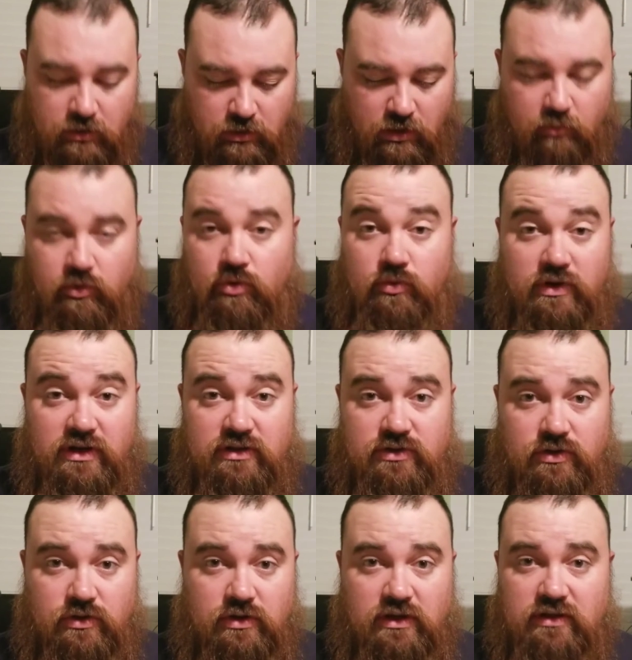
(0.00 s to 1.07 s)
I'm going to read it to
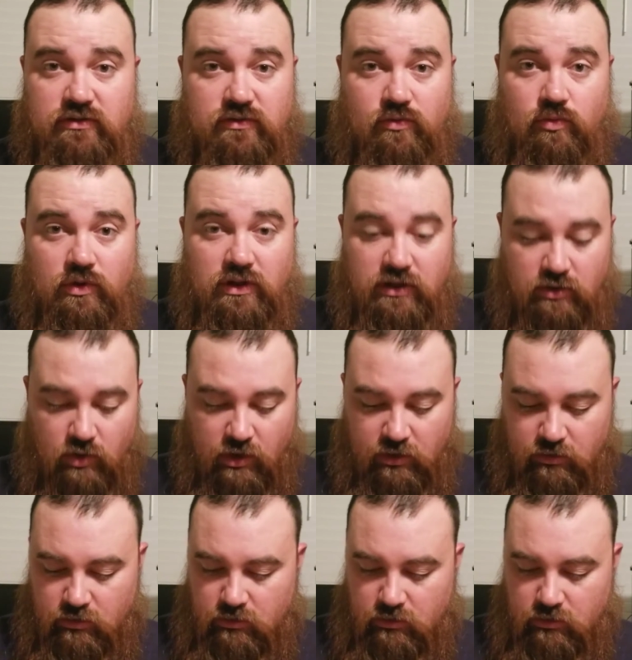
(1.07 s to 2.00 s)
you. It is really great.